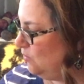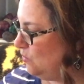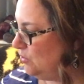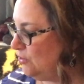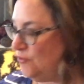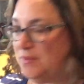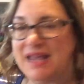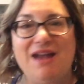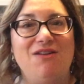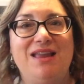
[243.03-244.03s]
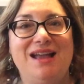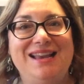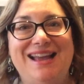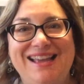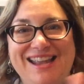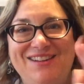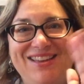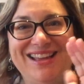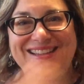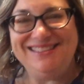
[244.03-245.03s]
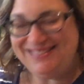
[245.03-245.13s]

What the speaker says: ordered from Caroline. Hi, Caroline.